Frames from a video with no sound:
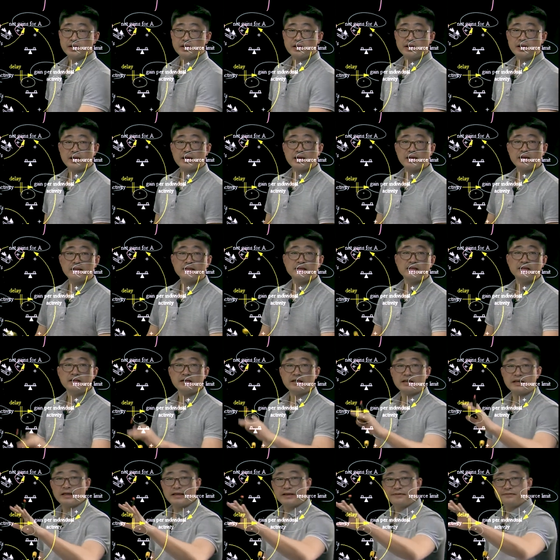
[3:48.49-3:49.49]
And
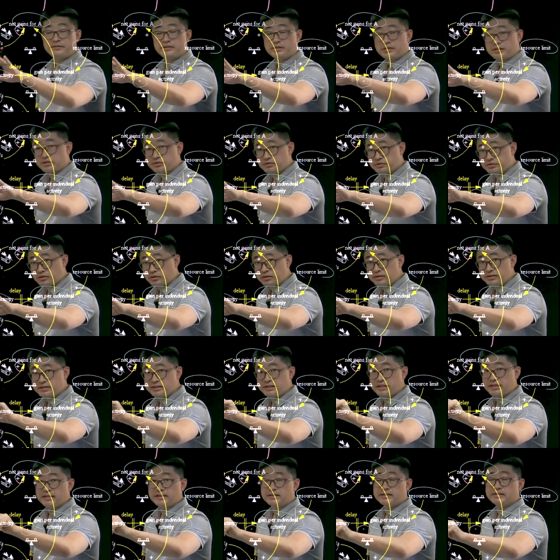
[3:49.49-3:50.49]
if the
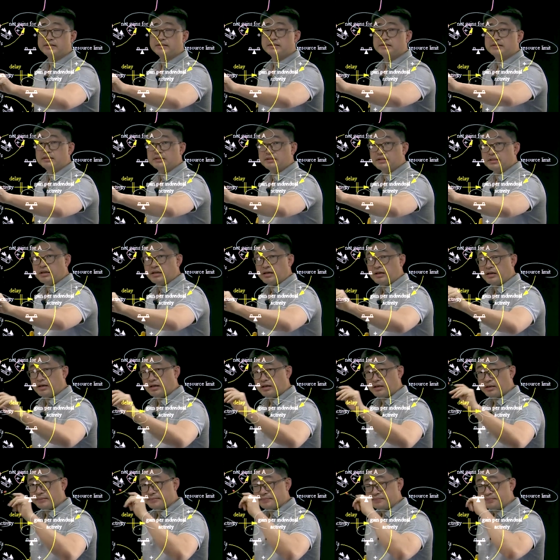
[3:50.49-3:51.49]
source's
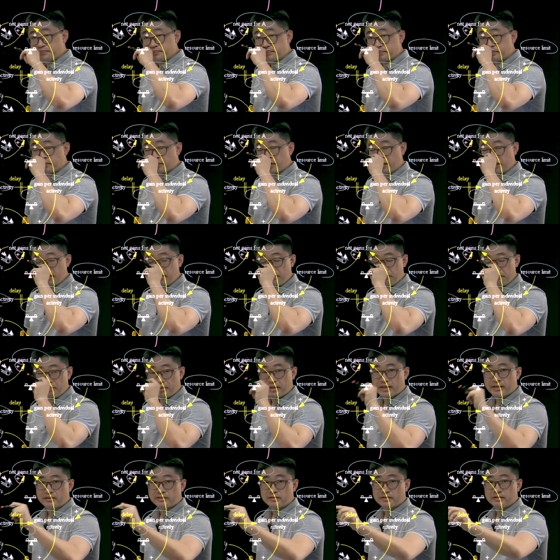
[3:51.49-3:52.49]

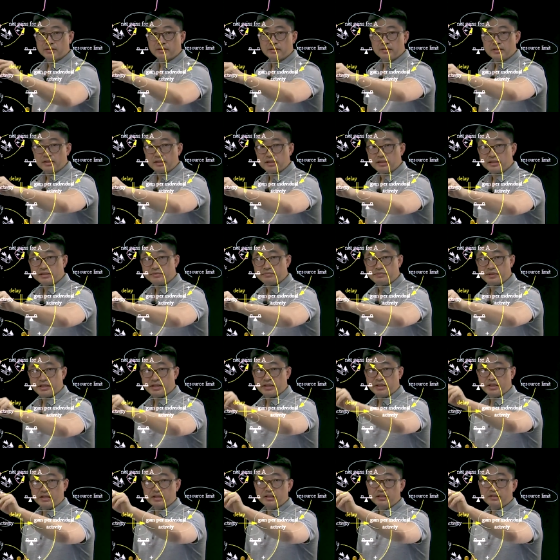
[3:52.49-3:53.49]
impact is
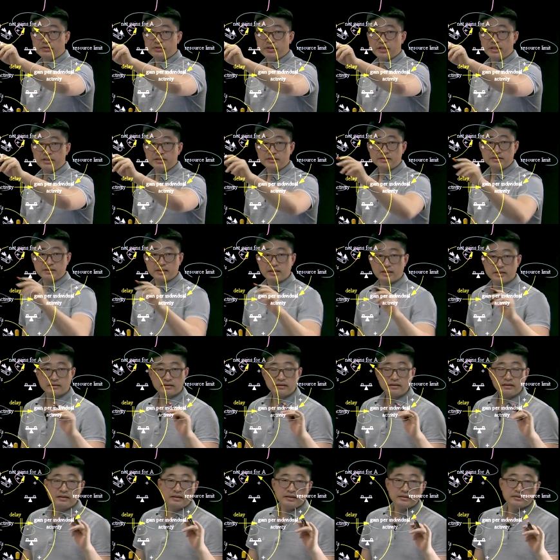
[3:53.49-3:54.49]
being increased, then
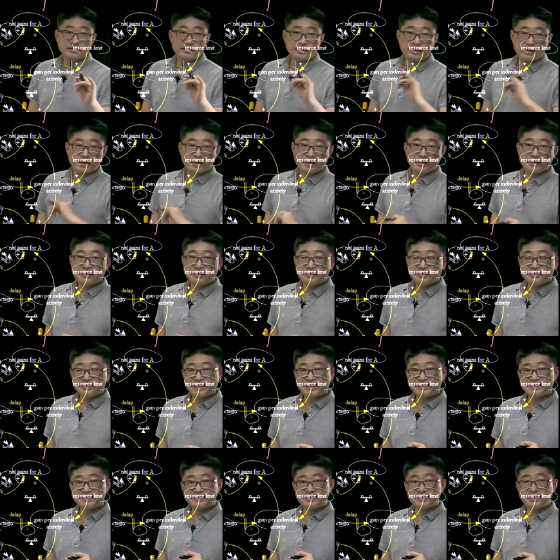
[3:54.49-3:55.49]
the
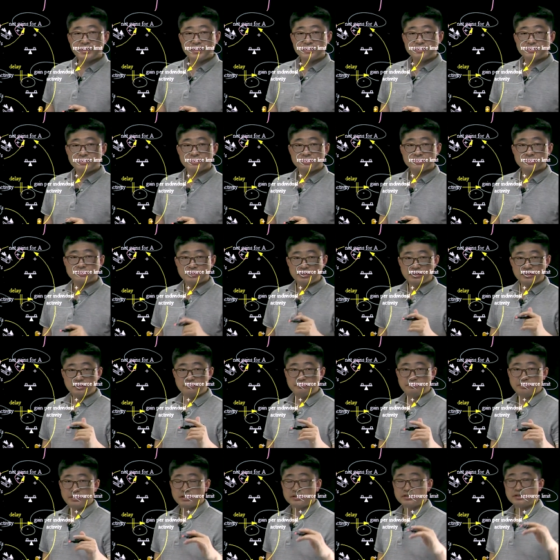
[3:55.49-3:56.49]
destination's
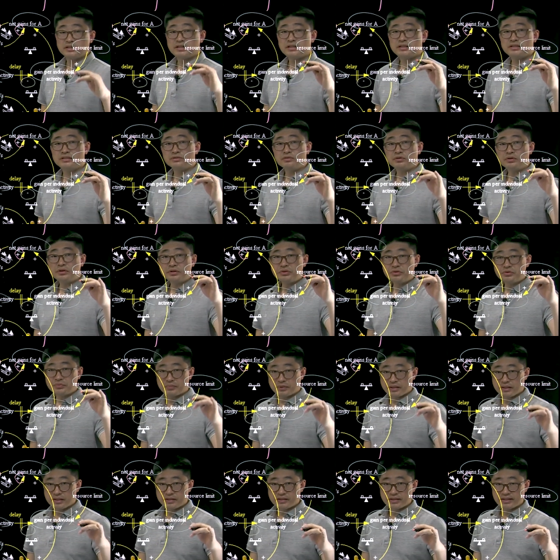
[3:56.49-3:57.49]
impact is going to
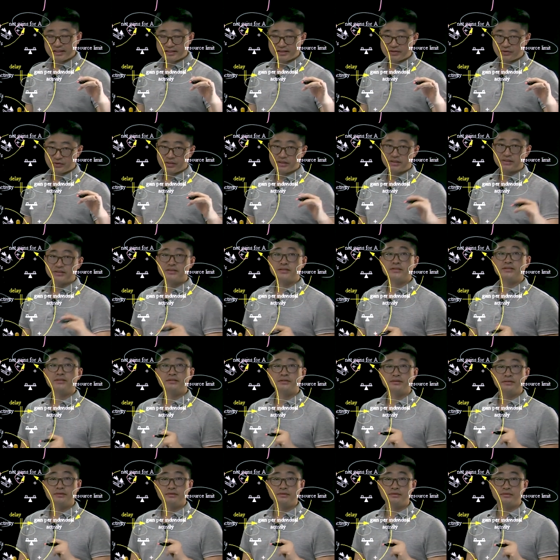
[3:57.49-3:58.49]
be decreased,
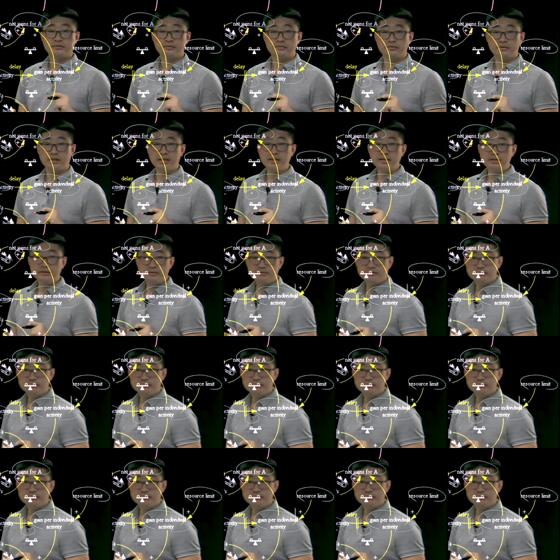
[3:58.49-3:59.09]
right?